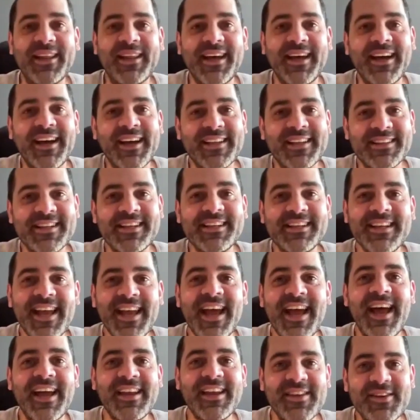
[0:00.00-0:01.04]
like that, I think.
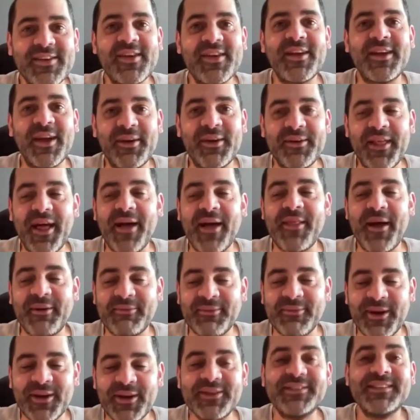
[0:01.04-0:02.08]
Yeah, you could go down that